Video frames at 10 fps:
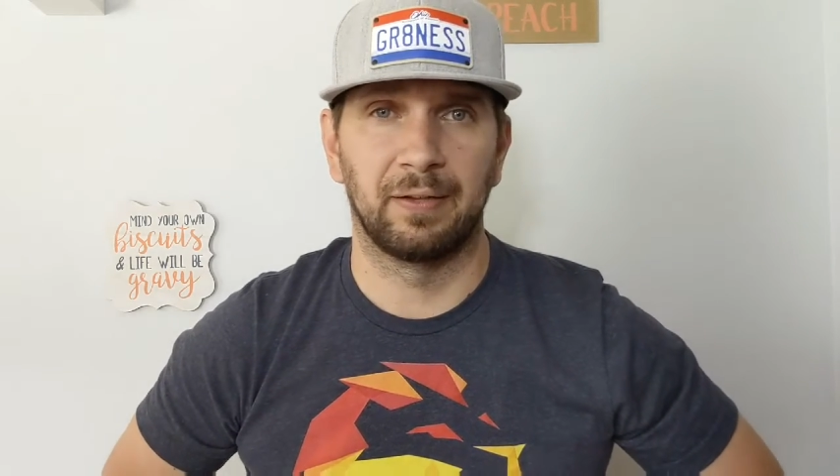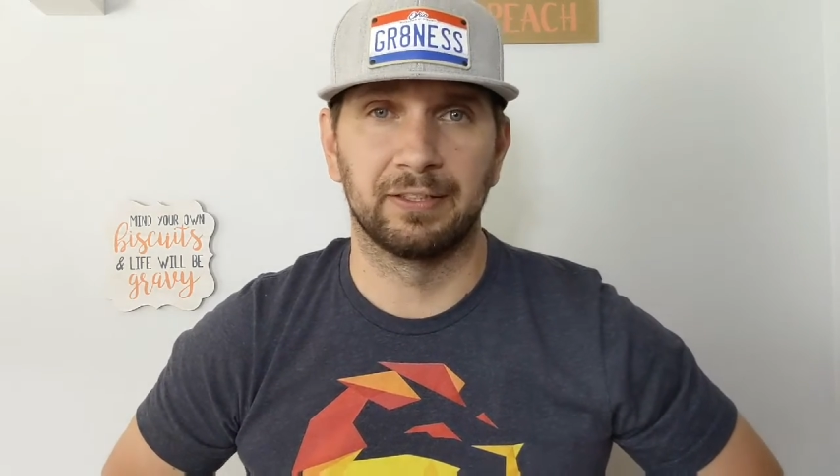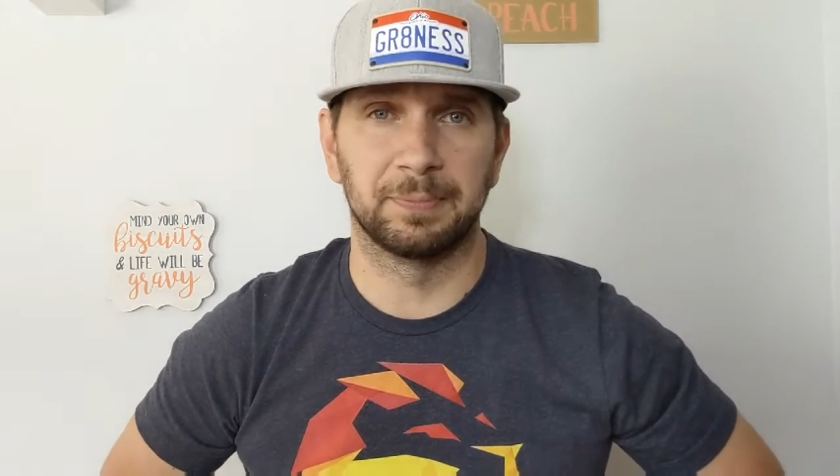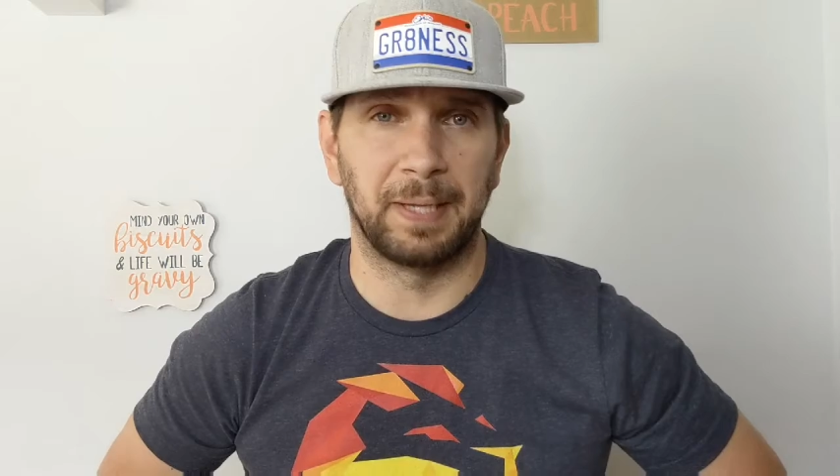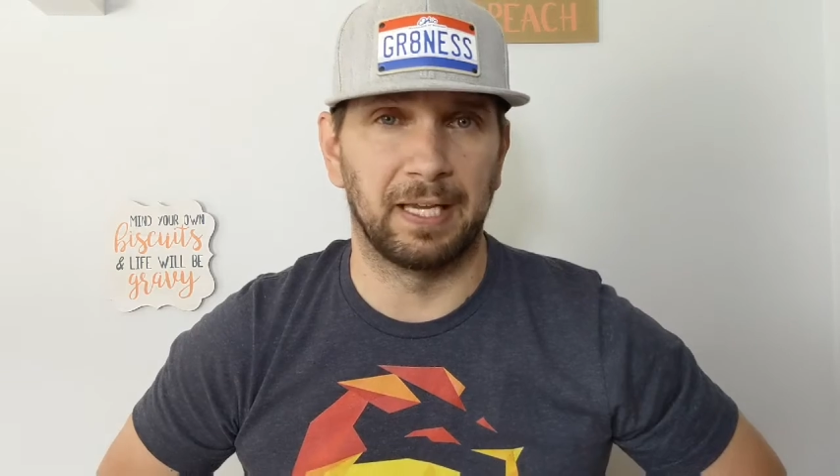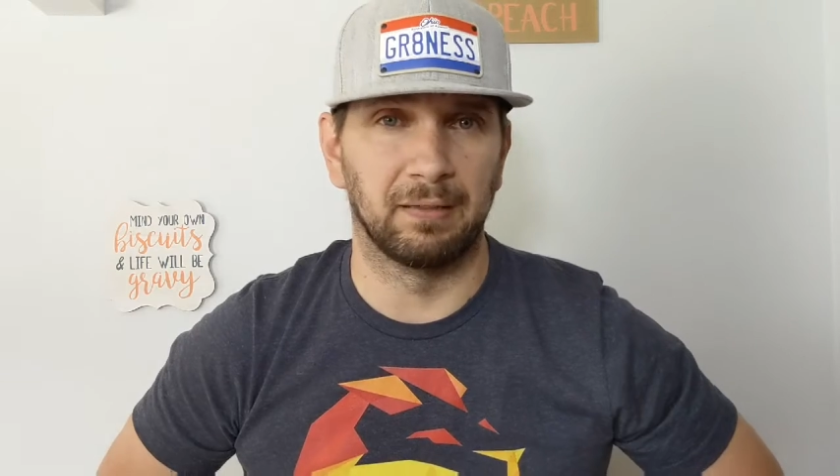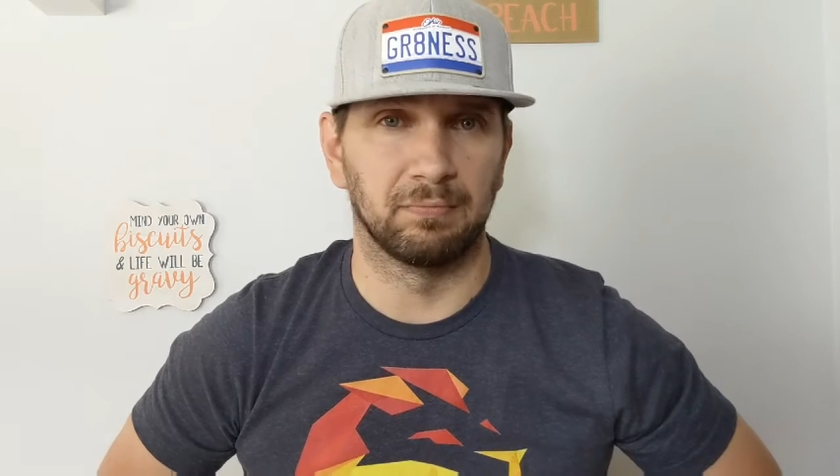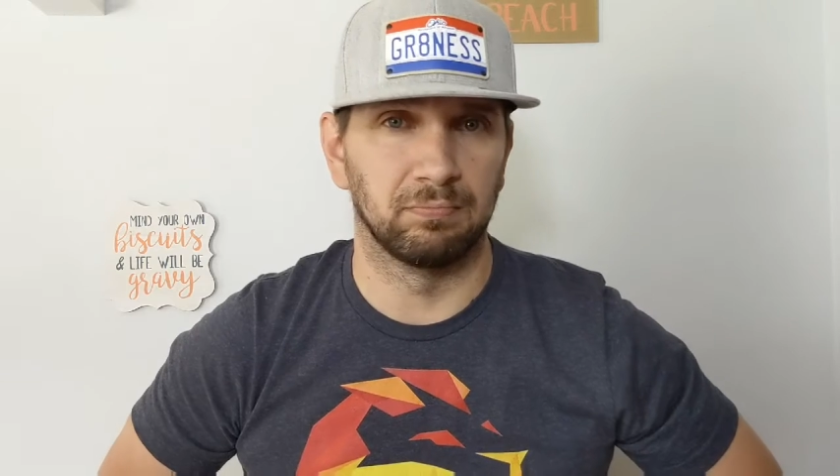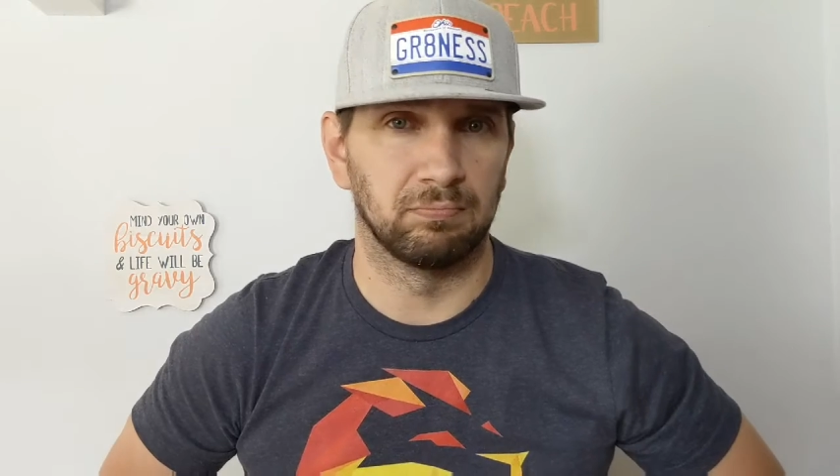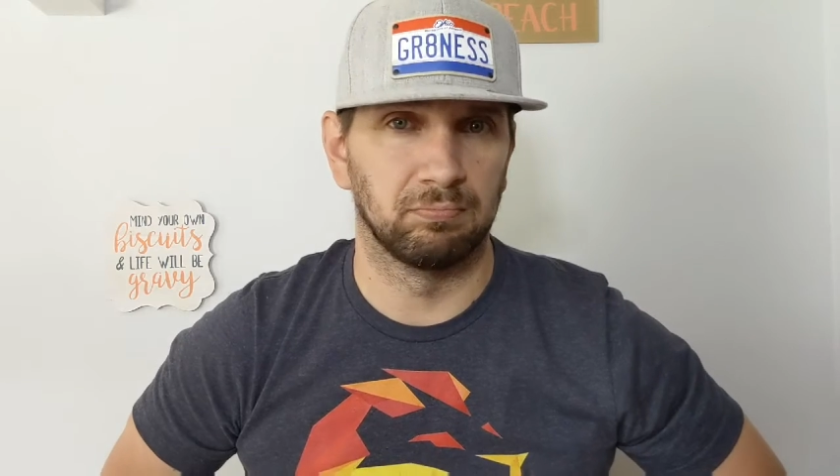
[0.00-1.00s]
Now this
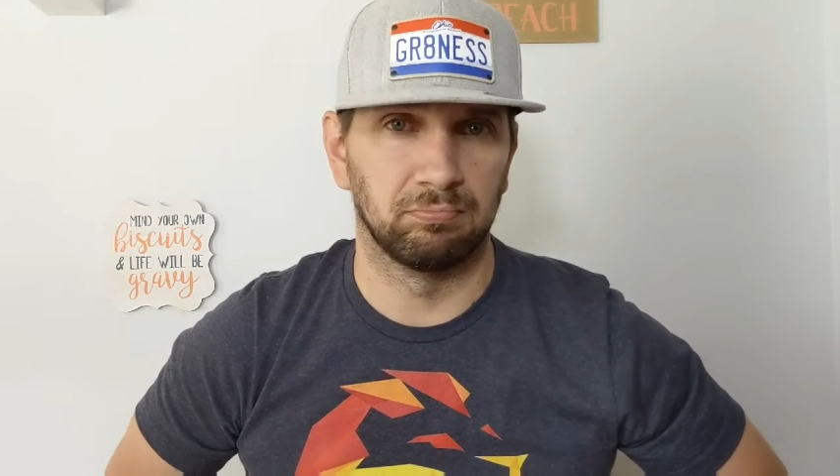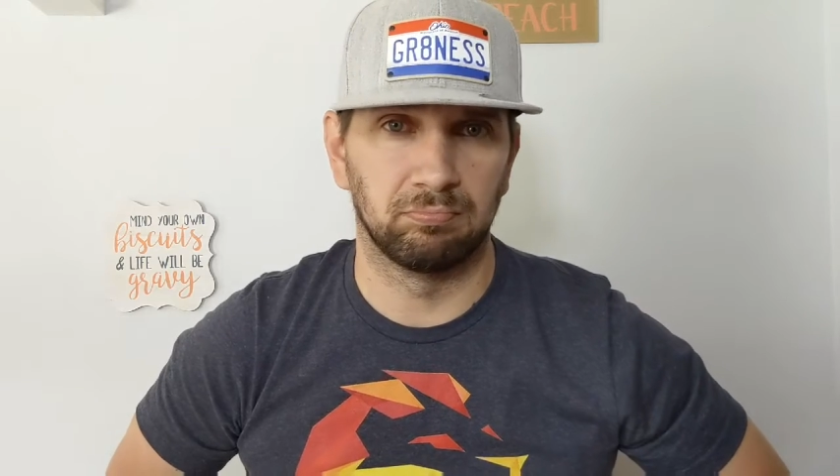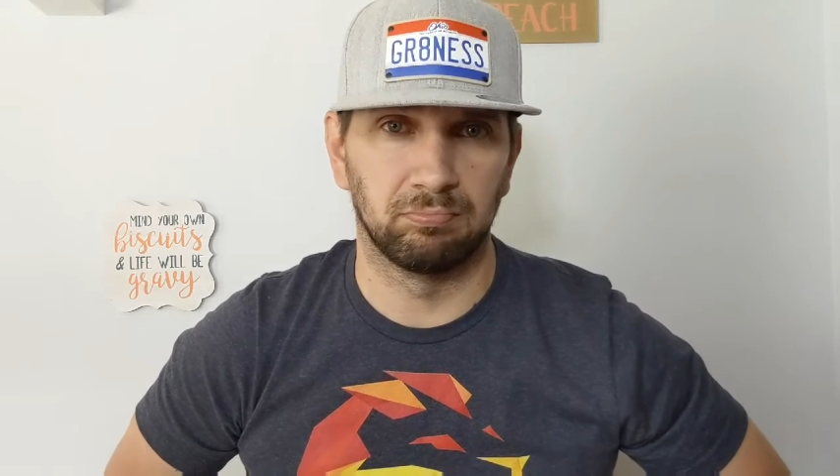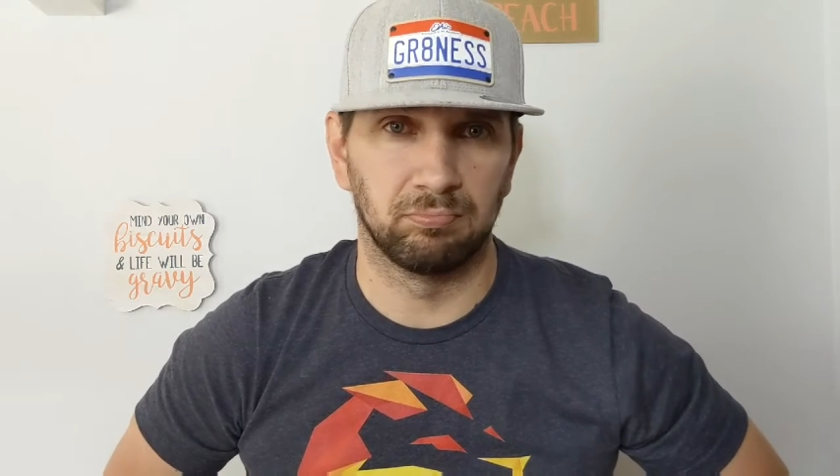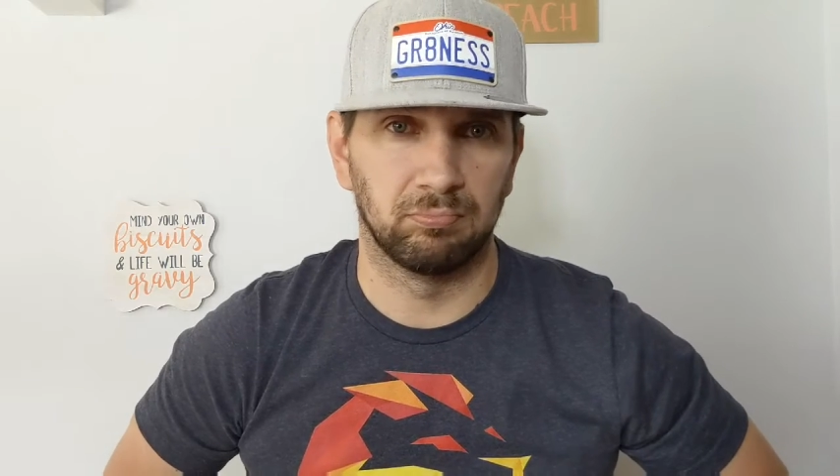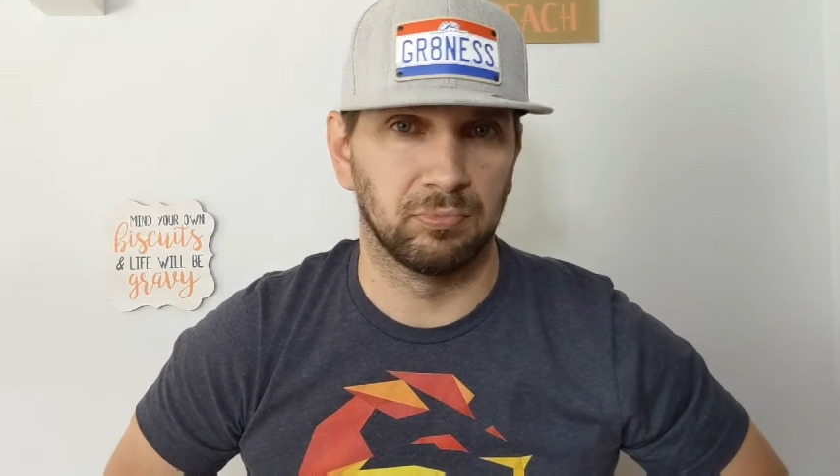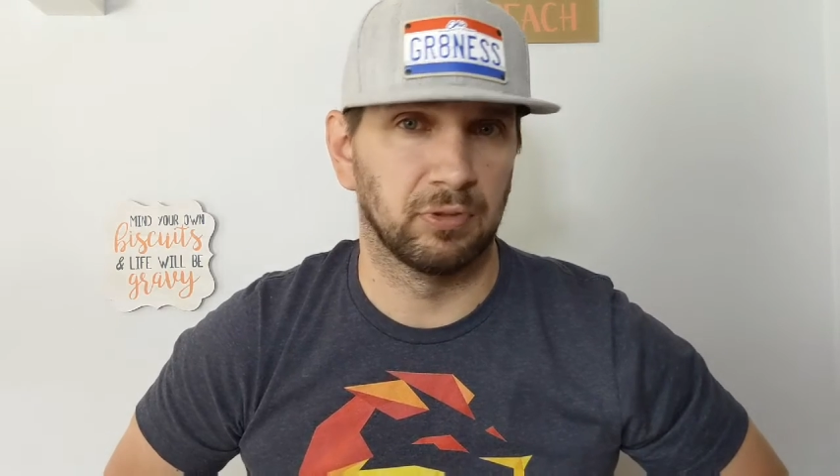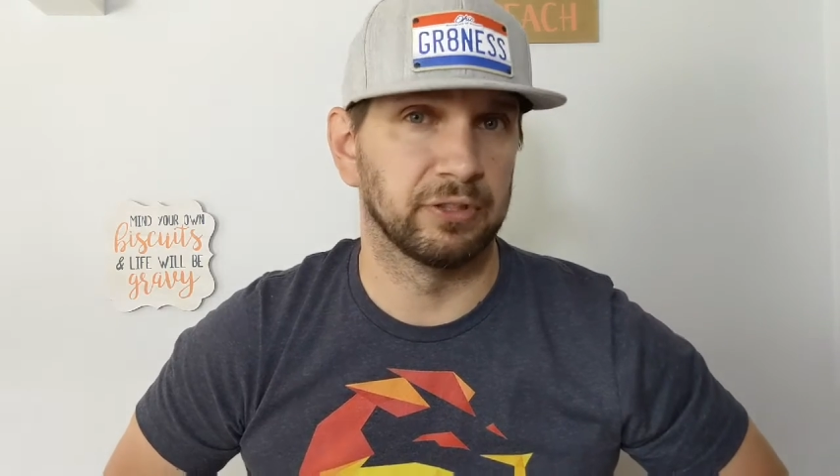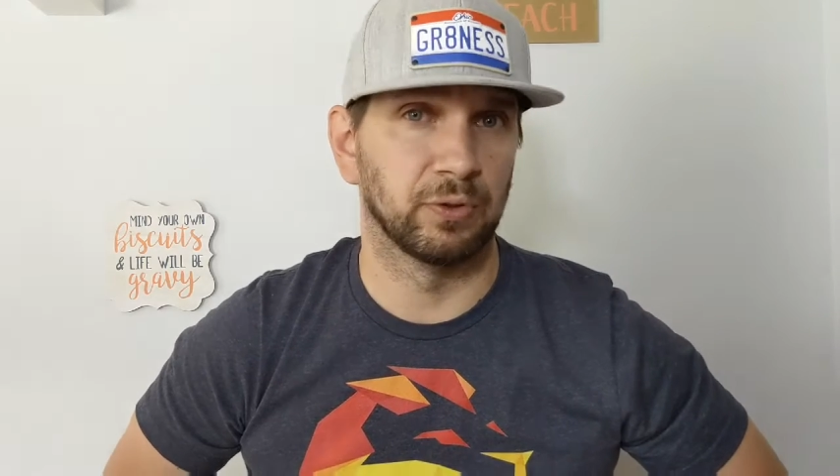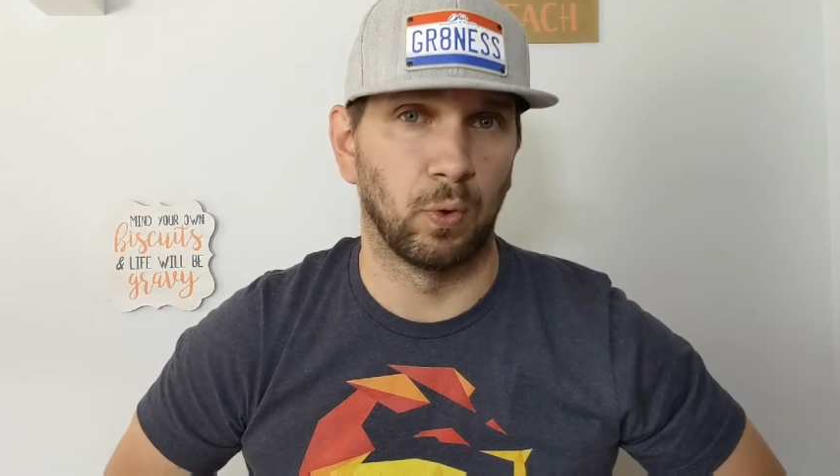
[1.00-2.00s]

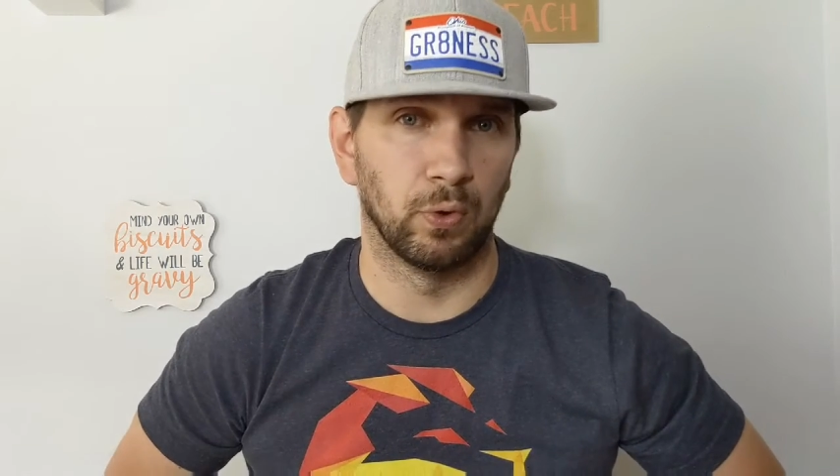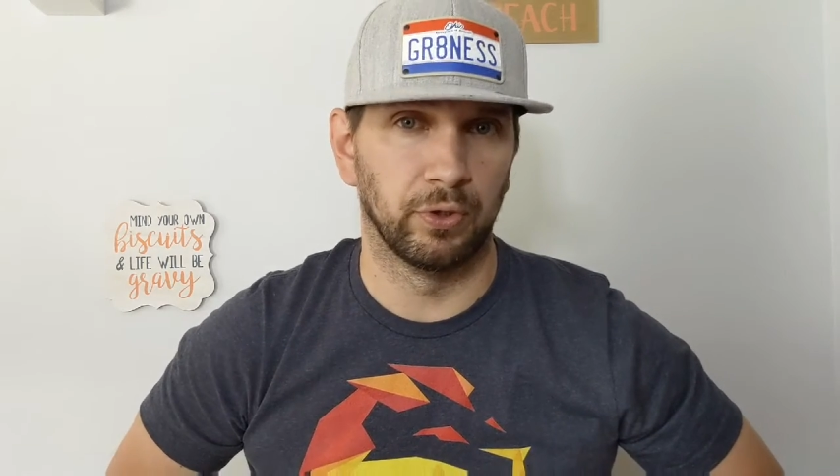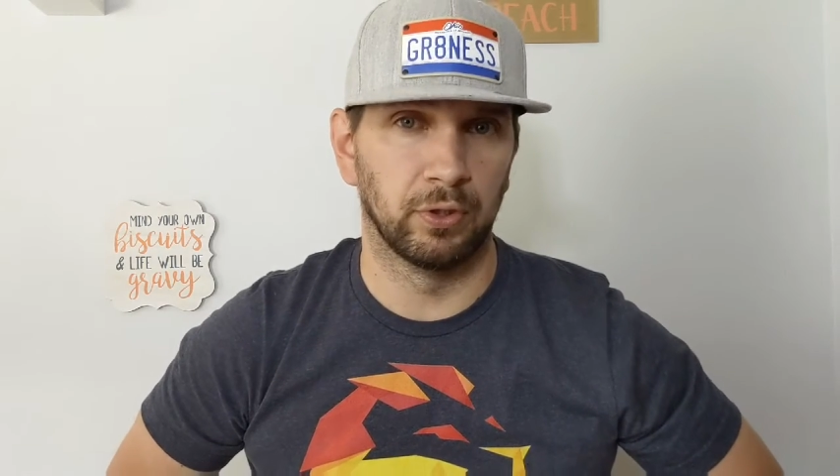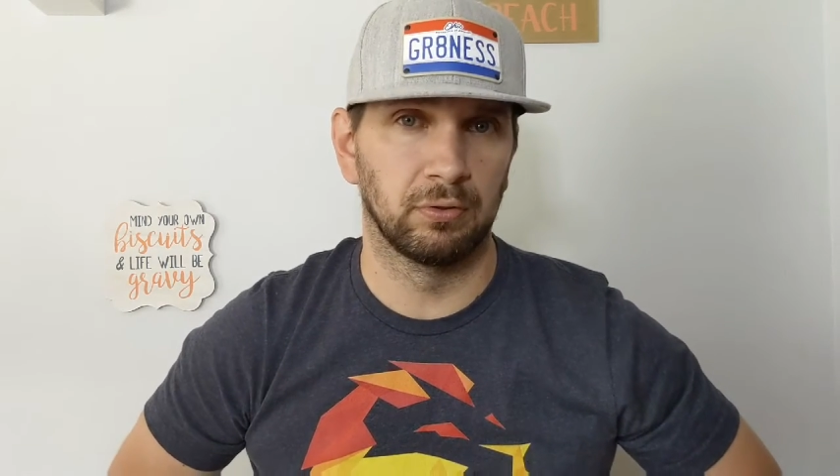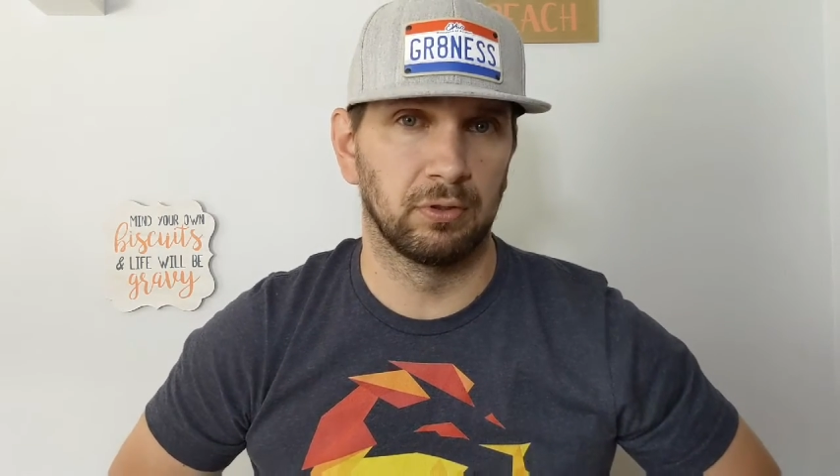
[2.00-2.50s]
man is older,